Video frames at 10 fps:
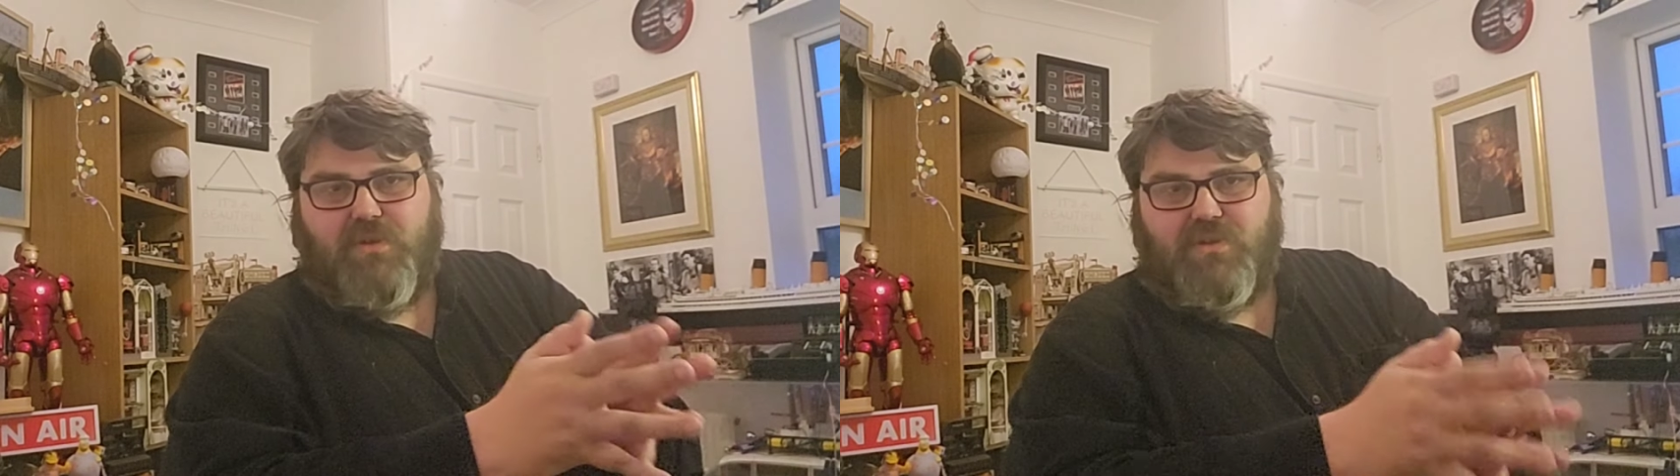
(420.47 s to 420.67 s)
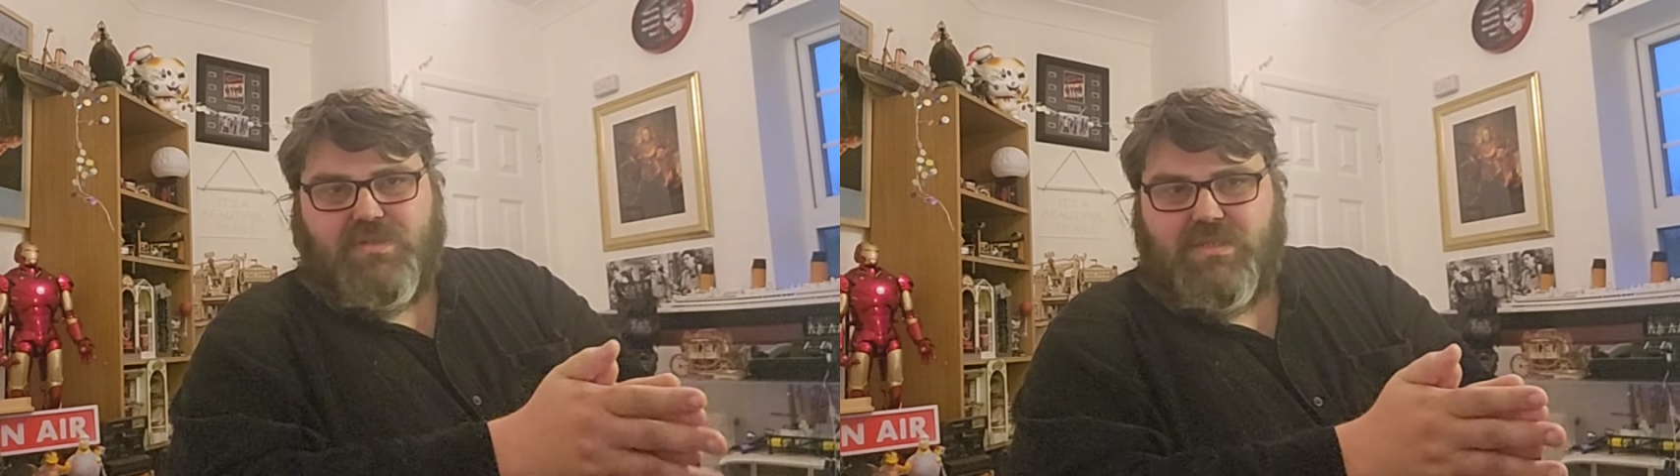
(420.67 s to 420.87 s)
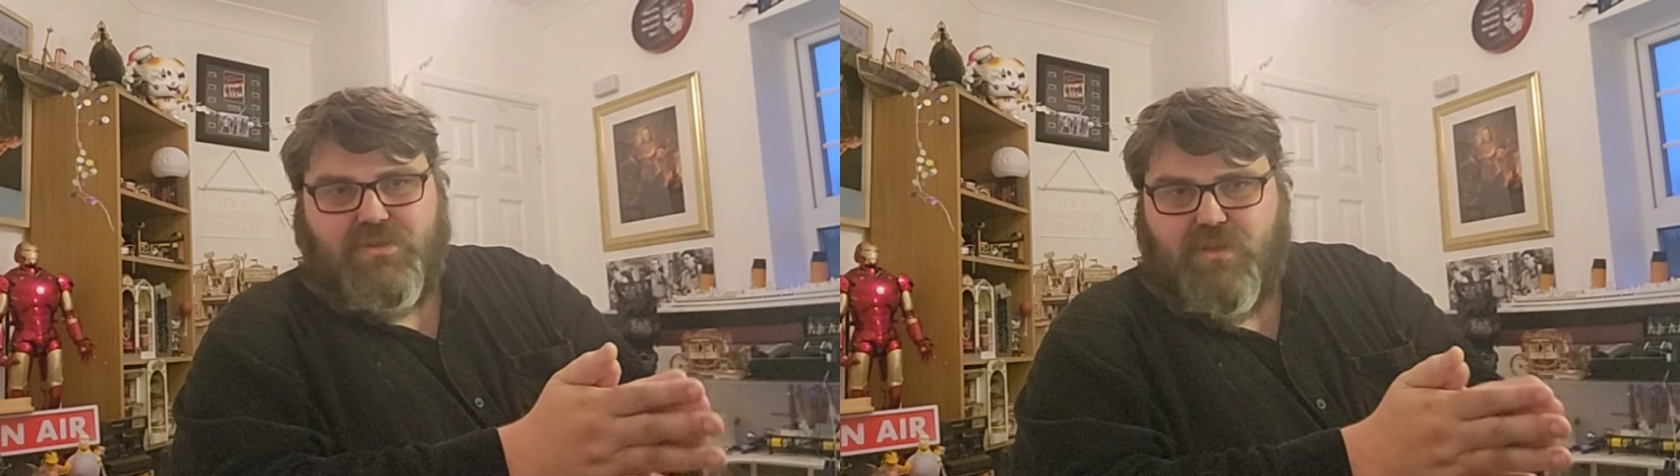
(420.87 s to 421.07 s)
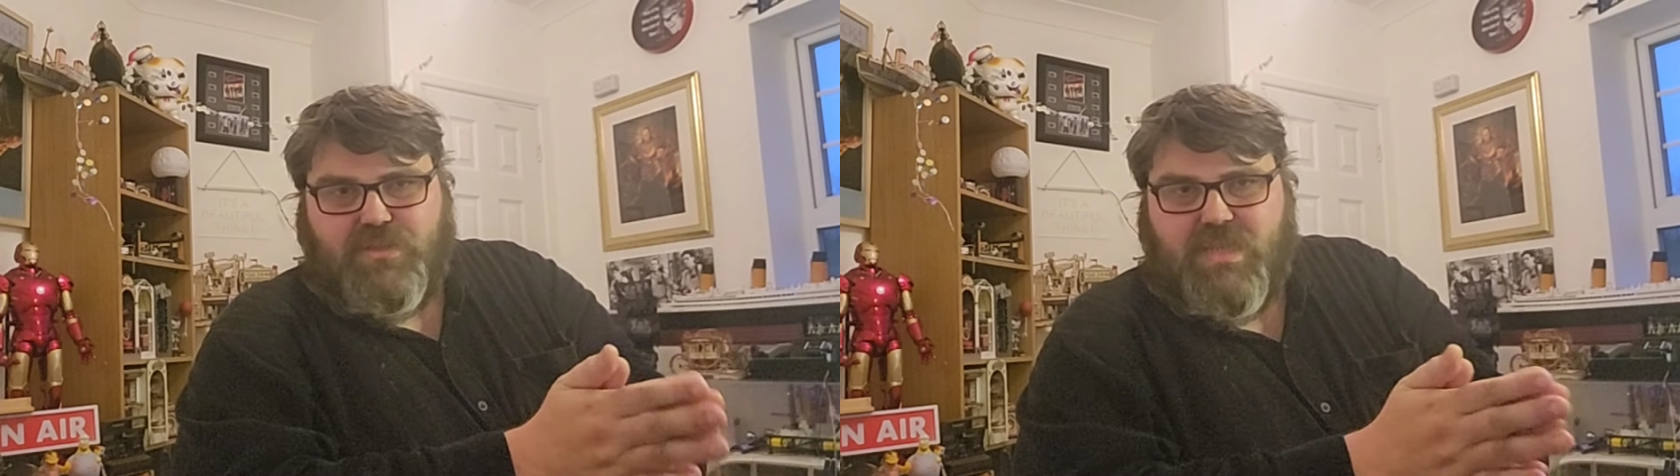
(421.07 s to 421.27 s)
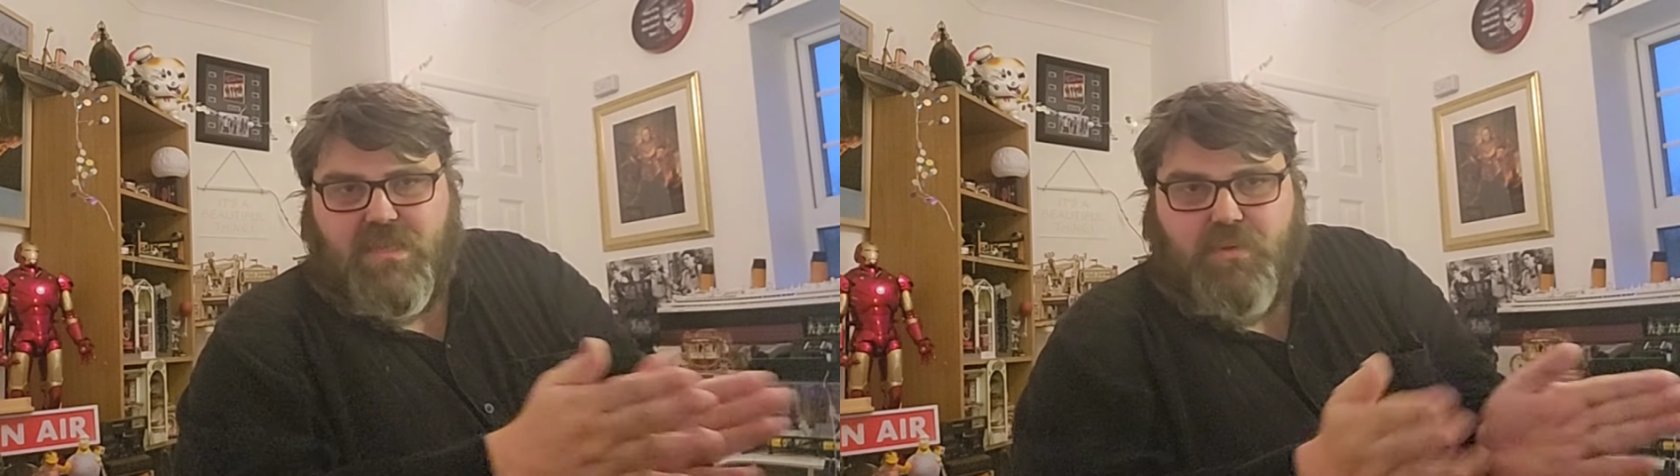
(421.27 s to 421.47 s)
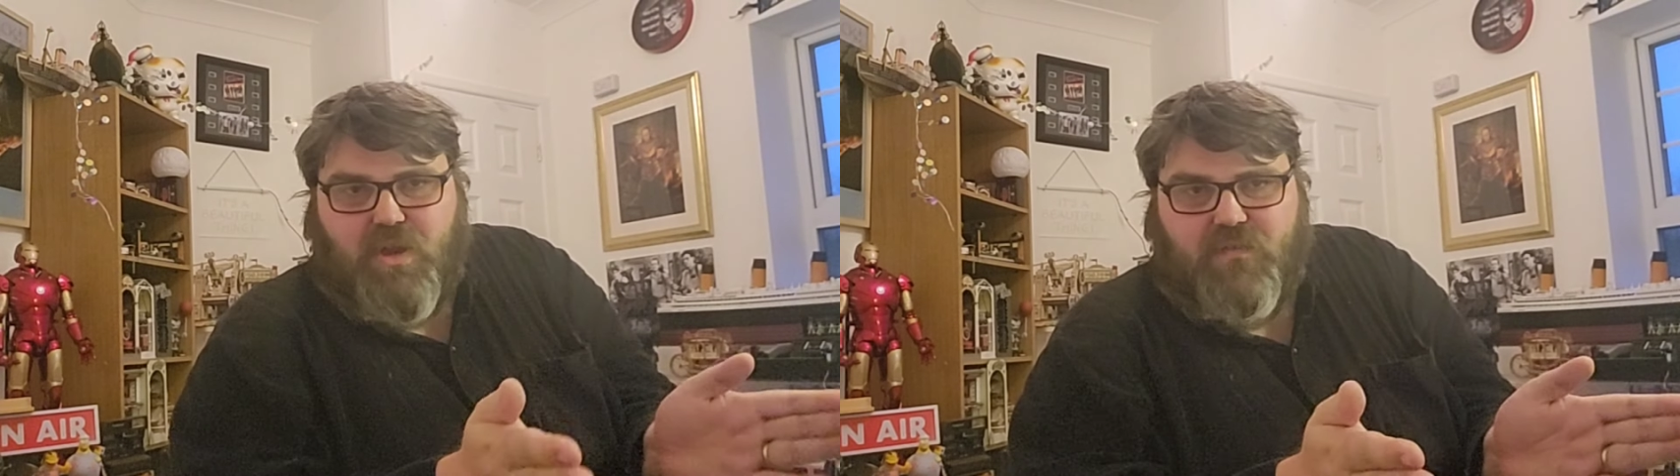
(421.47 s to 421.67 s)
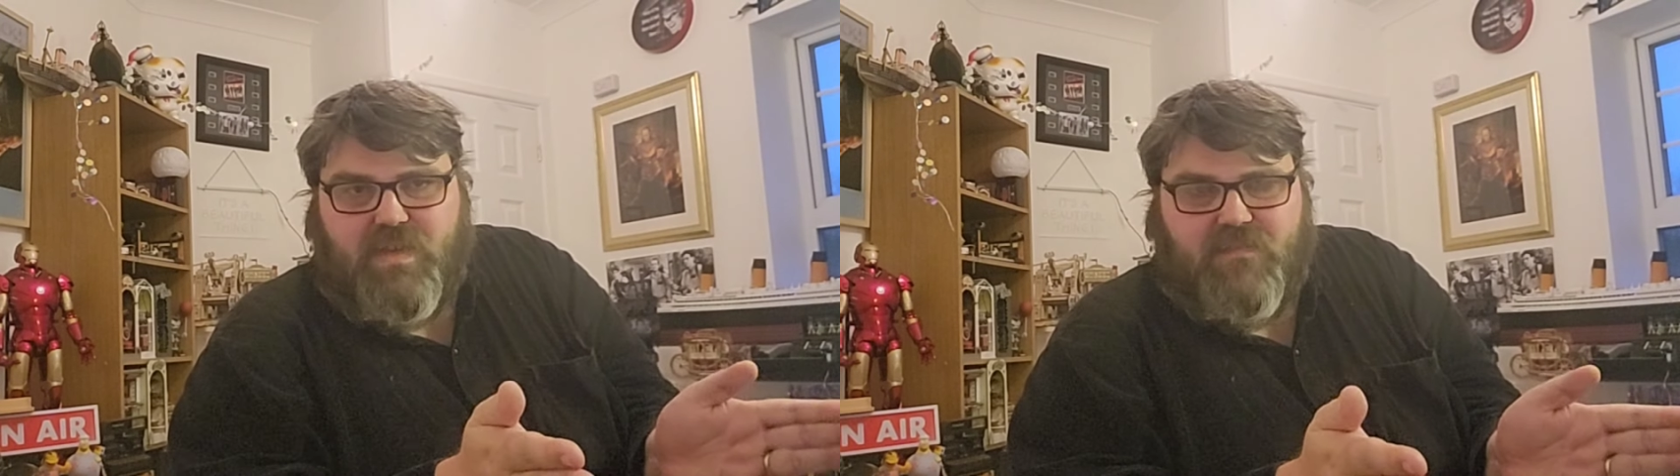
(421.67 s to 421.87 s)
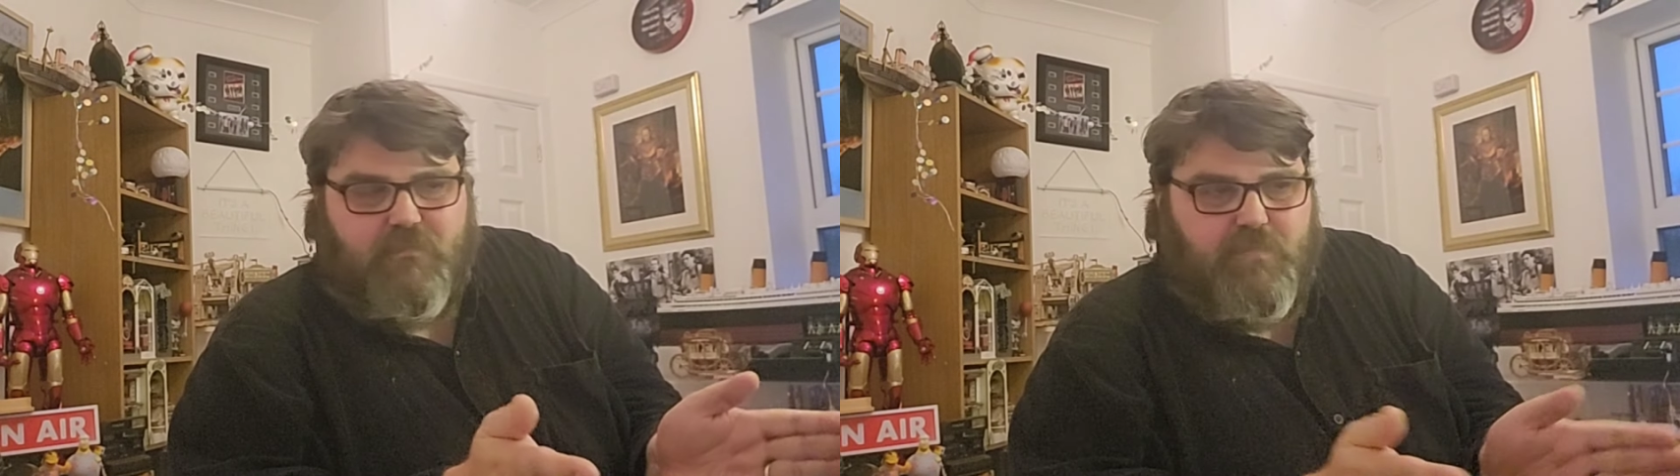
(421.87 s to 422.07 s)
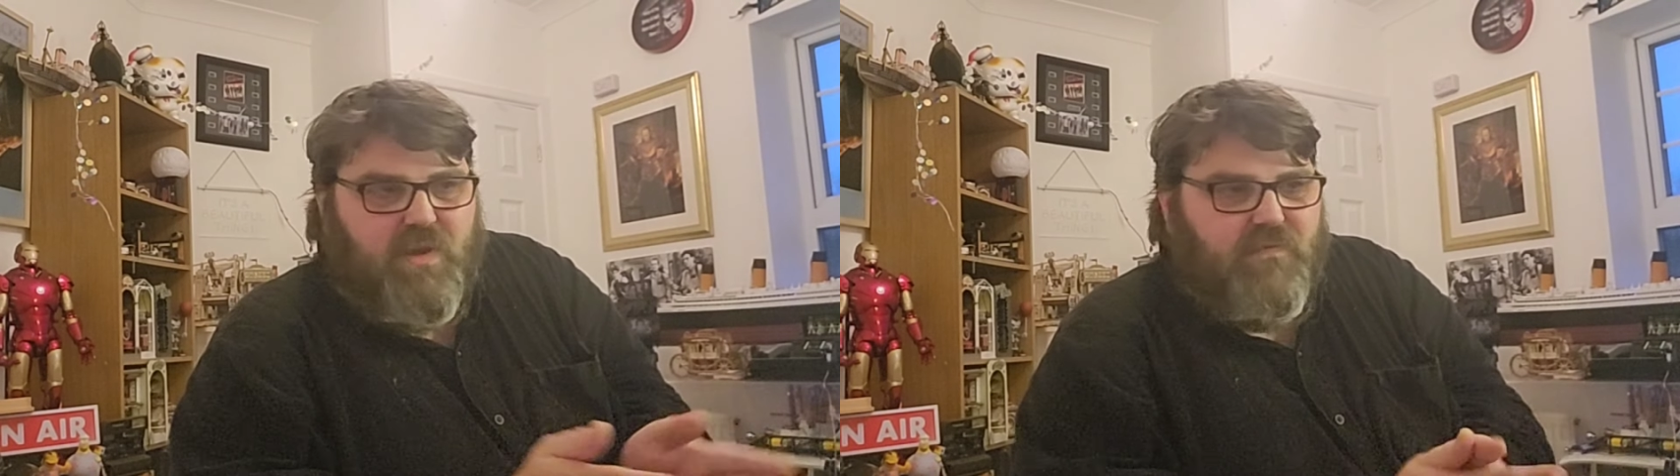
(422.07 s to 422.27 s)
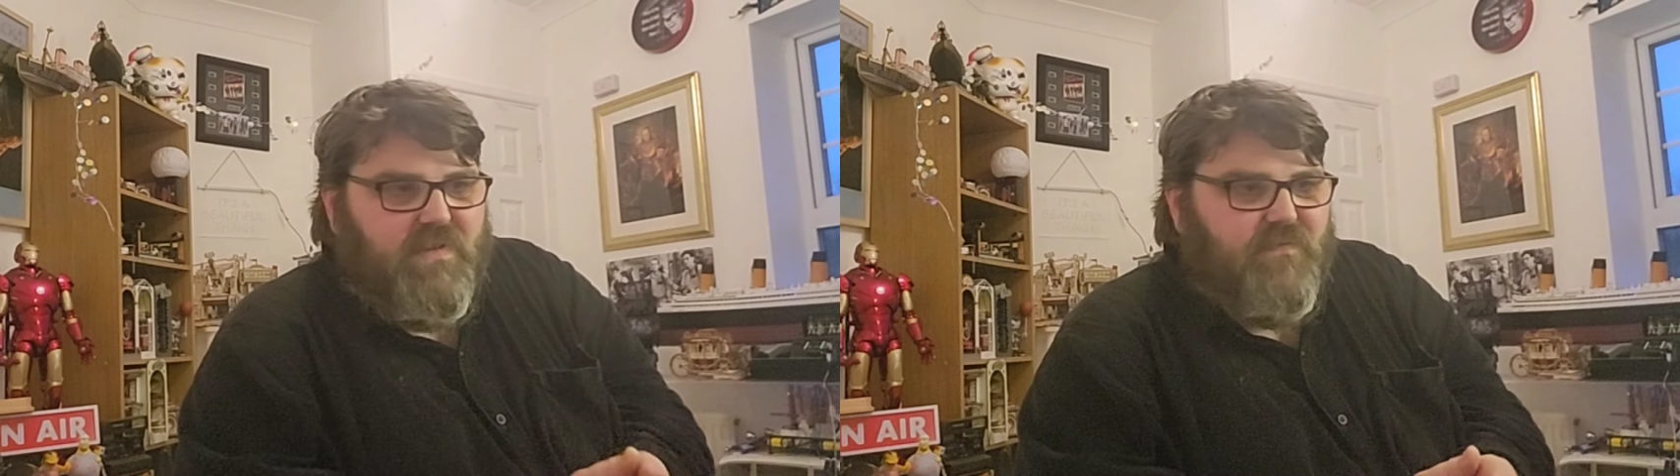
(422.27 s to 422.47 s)
The model still goes together perfectly,
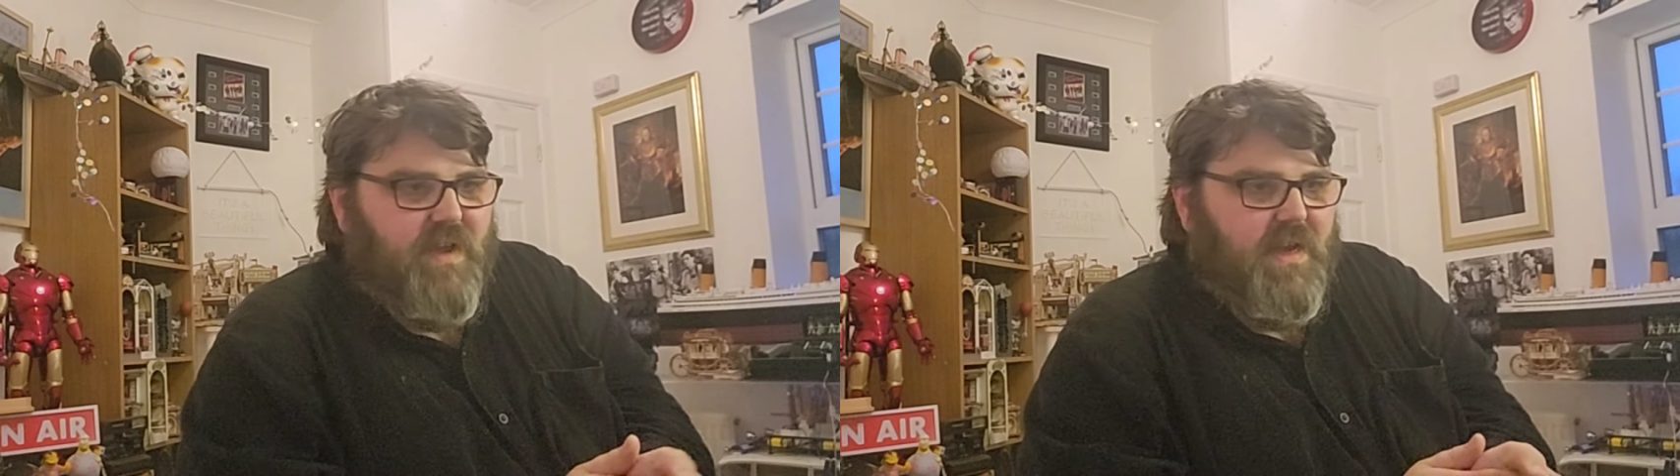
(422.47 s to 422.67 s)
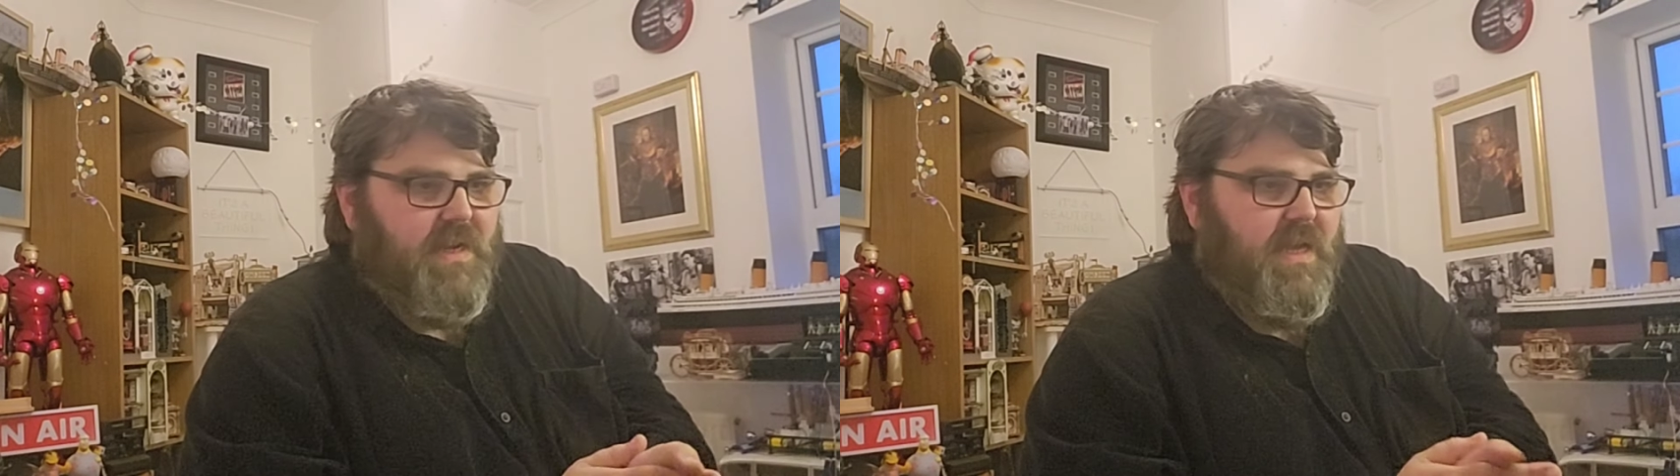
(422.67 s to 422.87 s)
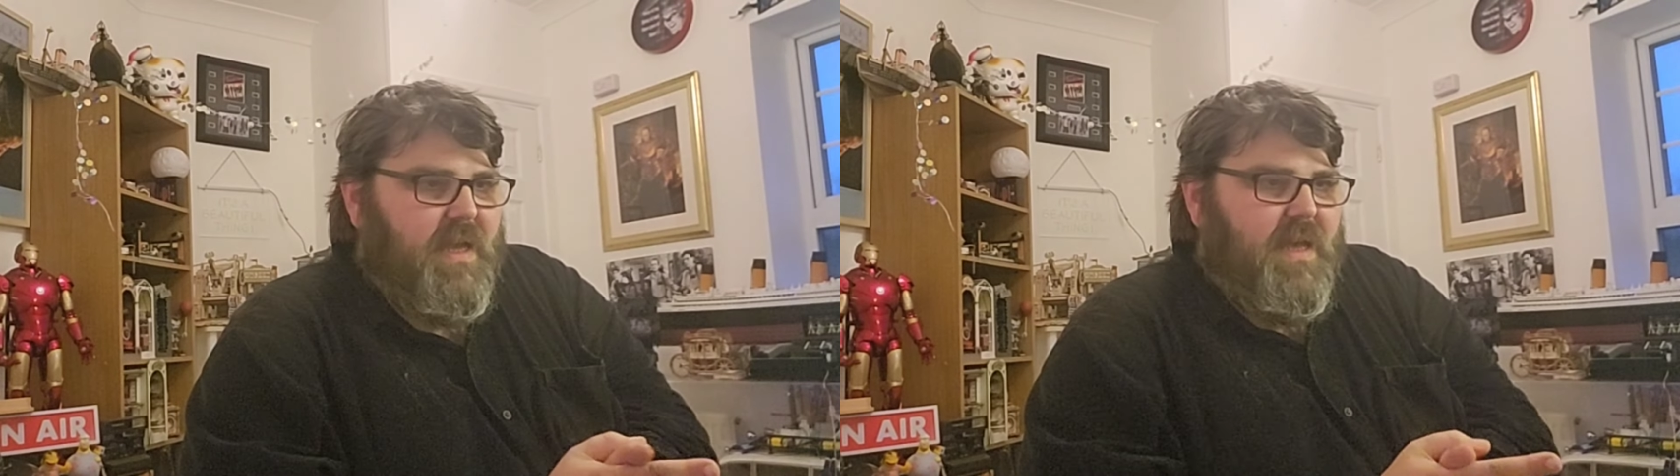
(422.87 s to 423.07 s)
perfectly fine.